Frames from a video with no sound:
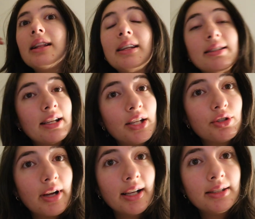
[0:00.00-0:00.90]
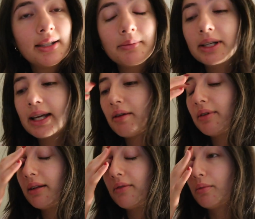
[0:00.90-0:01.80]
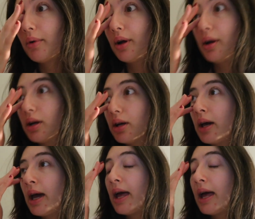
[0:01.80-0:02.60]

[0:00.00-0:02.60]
Let's get dressed. I'm gonna get ready for work.